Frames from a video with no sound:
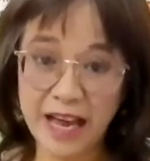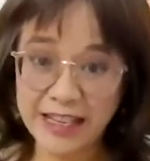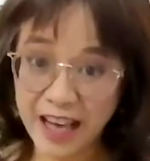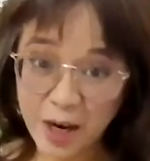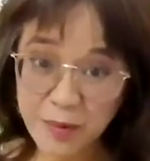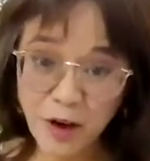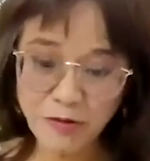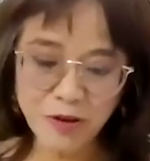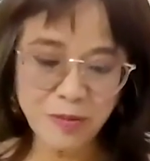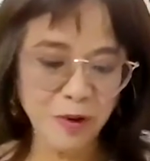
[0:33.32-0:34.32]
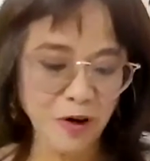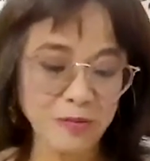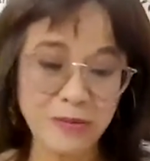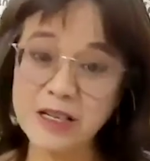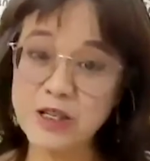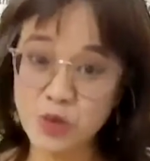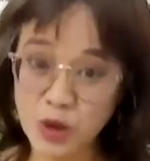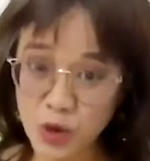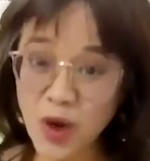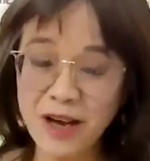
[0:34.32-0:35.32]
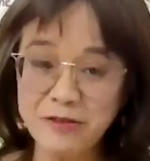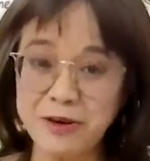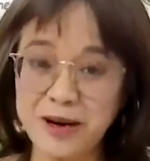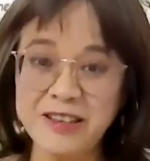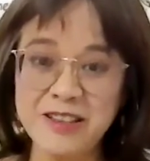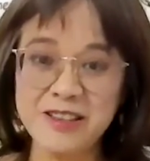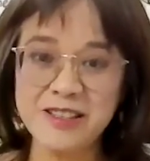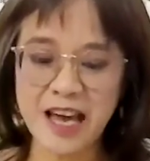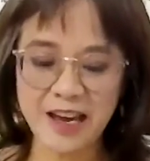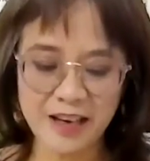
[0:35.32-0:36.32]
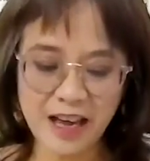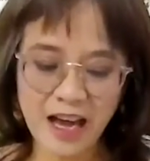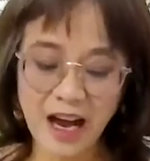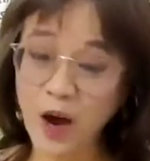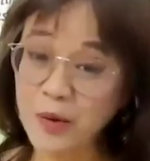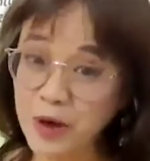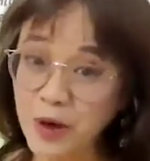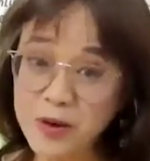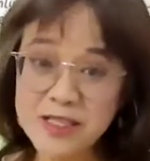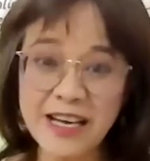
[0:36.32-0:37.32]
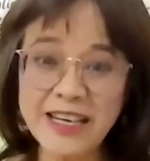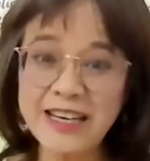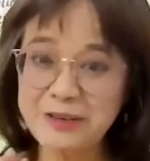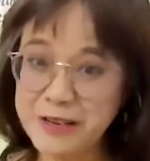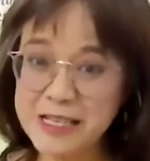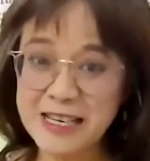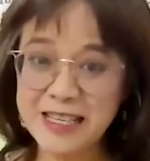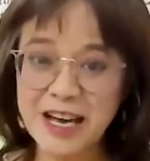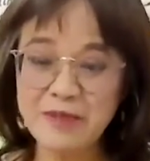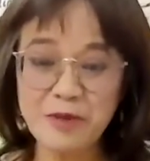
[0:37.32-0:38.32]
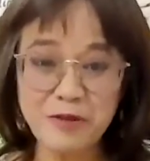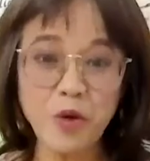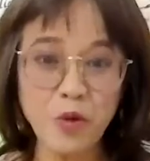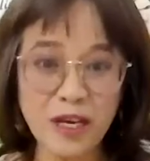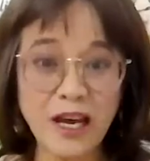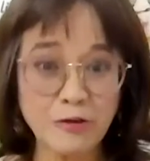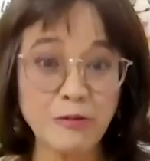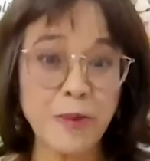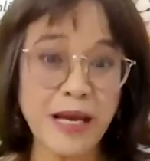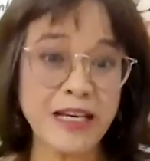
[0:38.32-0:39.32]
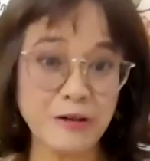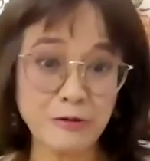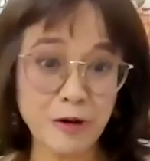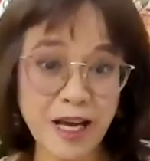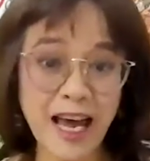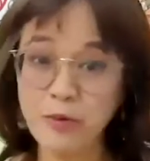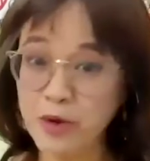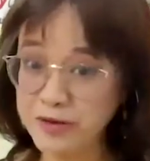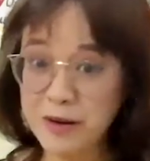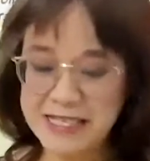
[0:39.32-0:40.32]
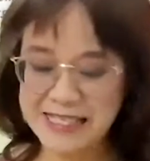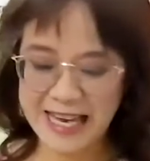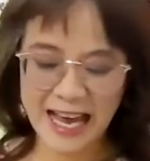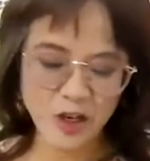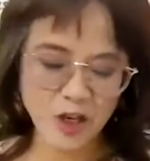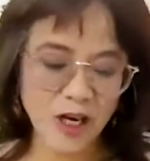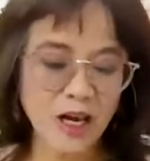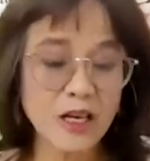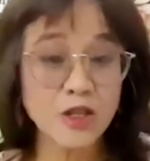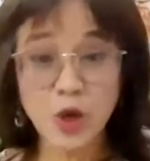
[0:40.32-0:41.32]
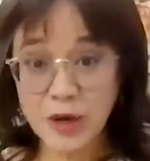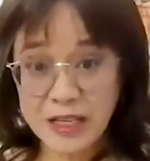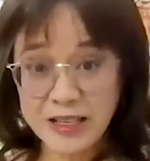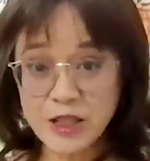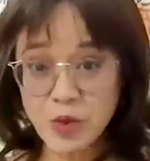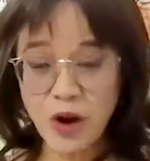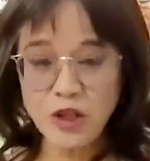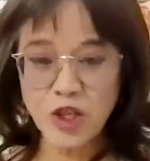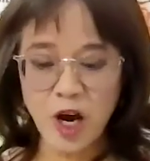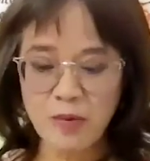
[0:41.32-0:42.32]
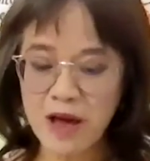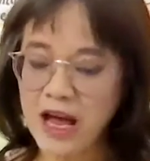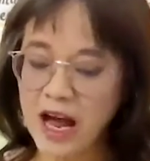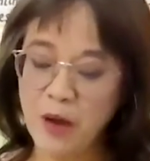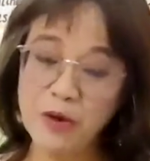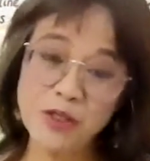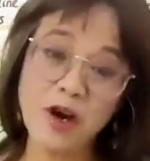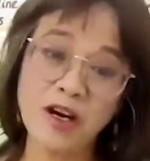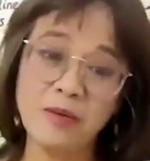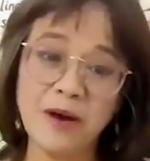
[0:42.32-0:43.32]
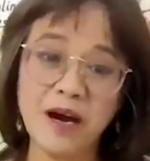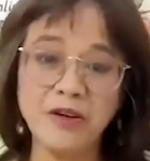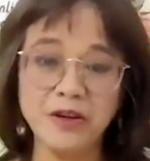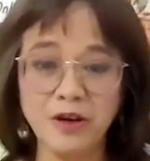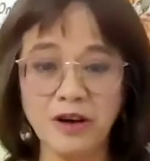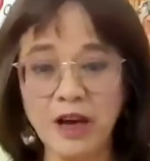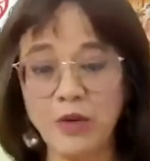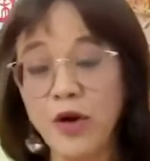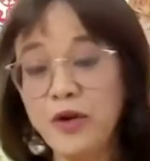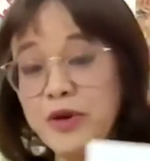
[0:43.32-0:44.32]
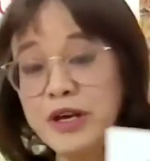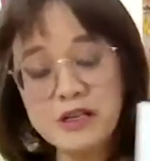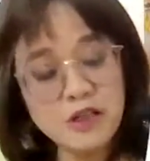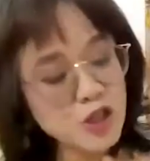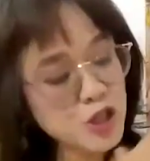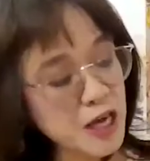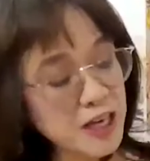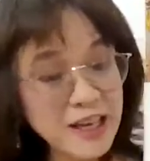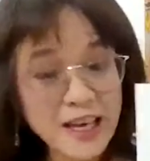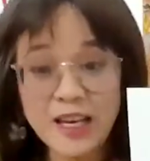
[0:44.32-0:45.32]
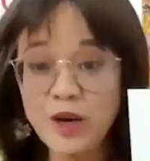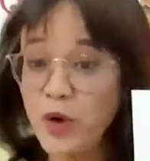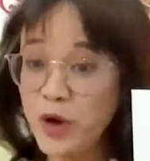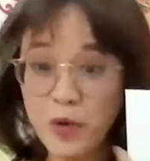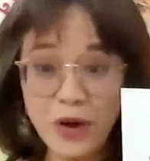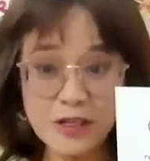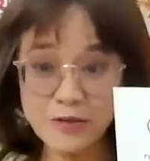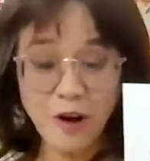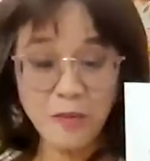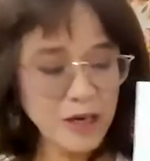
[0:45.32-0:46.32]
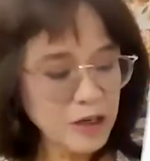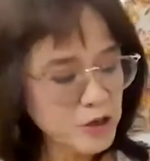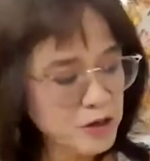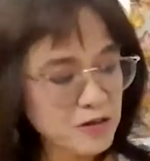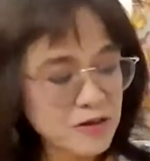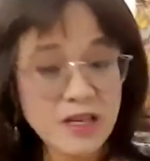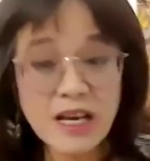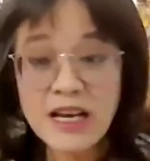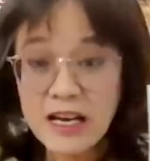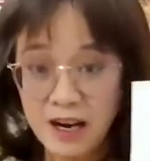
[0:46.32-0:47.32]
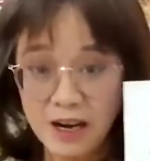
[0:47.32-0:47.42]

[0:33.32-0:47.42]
anatomy of the bird because we do have to understand how it looks like and things like that before we can paint it freehand without a sketch. So in this workshop, I'll talk about various shading, various formations,